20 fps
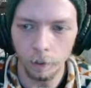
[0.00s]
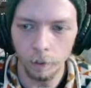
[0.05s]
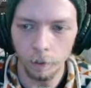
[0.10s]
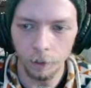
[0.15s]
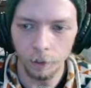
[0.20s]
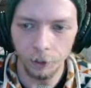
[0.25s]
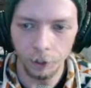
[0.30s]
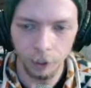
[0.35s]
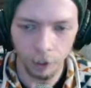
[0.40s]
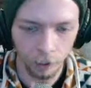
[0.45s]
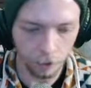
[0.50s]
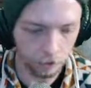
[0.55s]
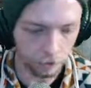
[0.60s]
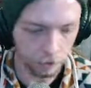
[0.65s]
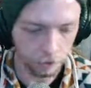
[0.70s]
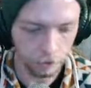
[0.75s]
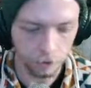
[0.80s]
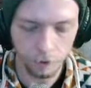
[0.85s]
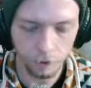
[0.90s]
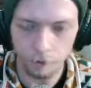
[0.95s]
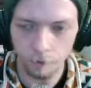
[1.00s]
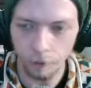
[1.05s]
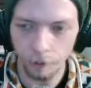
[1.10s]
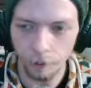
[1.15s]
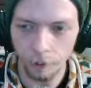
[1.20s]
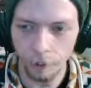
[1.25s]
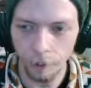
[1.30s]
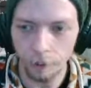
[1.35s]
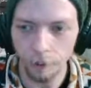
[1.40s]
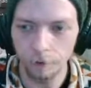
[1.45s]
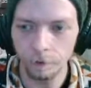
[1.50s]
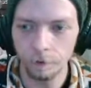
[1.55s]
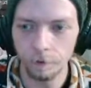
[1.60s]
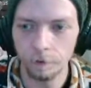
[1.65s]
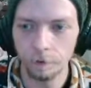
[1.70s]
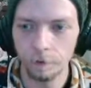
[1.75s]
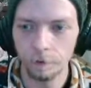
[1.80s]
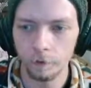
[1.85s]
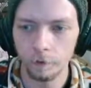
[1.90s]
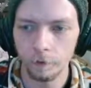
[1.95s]
Chat right here.
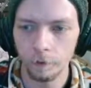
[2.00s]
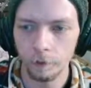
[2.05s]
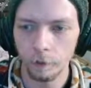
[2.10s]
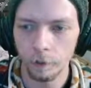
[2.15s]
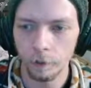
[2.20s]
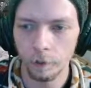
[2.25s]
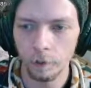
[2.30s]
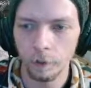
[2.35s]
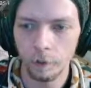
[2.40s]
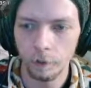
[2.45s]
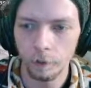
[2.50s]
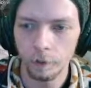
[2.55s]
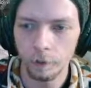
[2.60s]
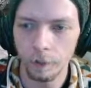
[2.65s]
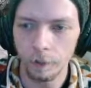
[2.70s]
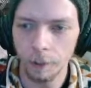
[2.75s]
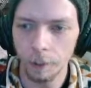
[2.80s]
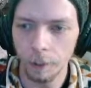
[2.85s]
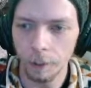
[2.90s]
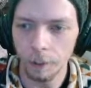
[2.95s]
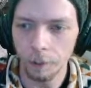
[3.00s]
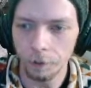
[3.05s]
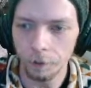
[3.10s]
There's a link to